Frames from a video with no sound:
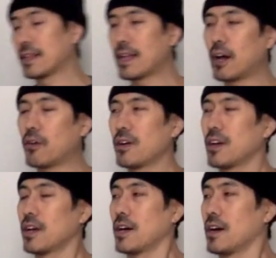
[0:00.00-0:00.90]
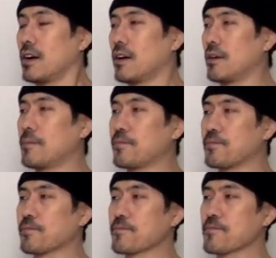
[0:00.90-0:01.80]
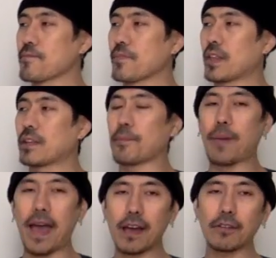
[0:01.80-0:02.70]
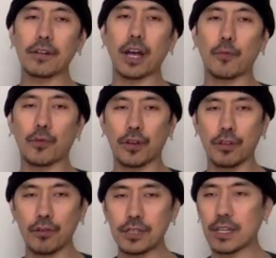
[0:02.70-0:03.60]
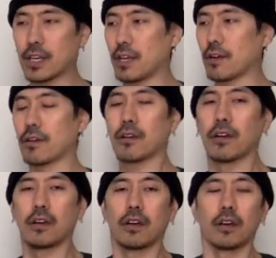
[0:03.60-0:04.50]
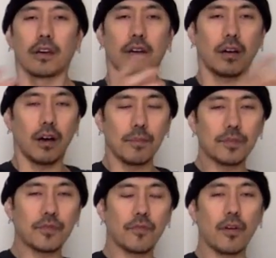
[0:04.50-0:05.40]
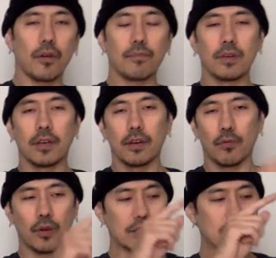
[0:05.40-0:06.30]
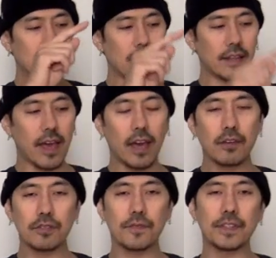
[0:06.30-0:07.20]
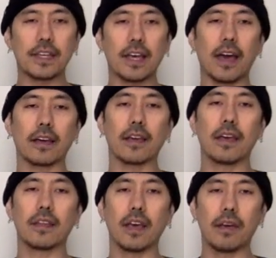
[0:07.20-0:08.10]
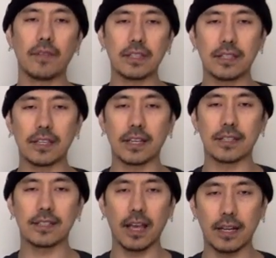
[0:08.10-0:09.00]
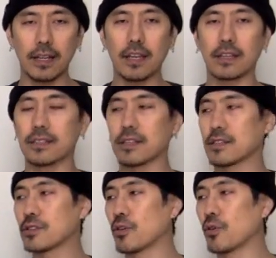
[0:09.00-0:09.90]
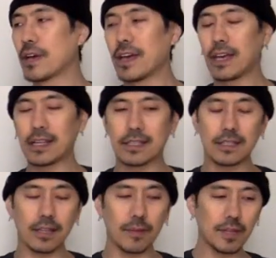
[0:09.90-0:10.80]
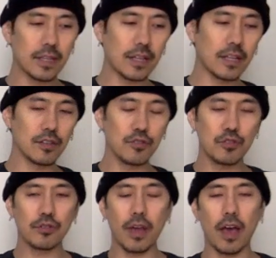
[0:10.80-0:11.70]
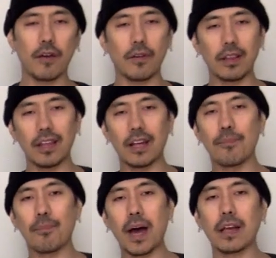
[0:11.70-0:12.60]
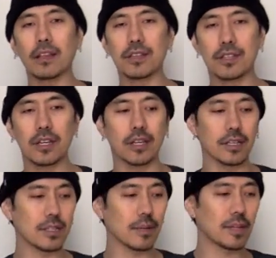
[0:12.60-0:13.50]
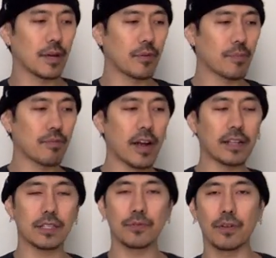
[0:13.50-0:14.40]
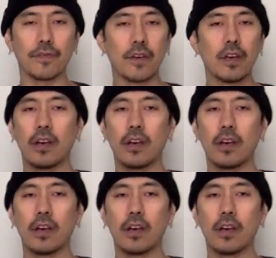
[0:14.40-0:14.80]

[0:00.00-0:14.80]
Now, um, the pattern that we're using here comes from, once again, the angles of attack and the Heaven 6 techniques. So it's something that you should have a lot of mileage in. It's something that we practice with